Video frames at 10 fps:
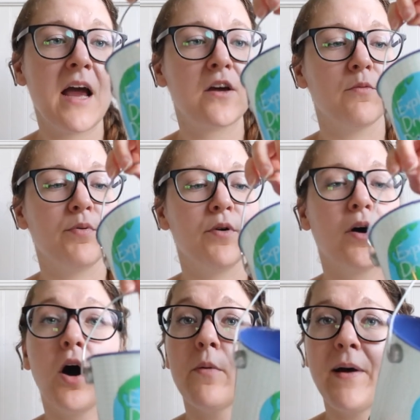I could put
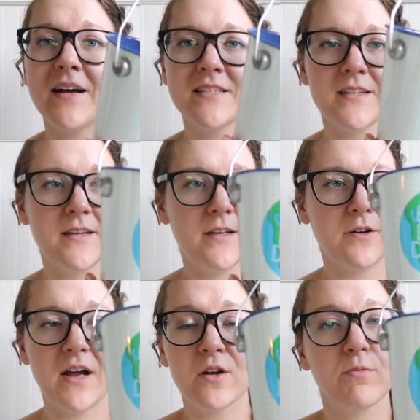a hall pass in
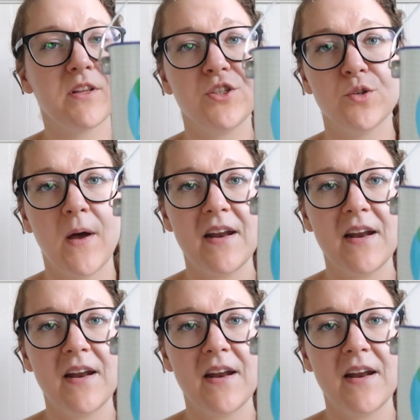here. I could really do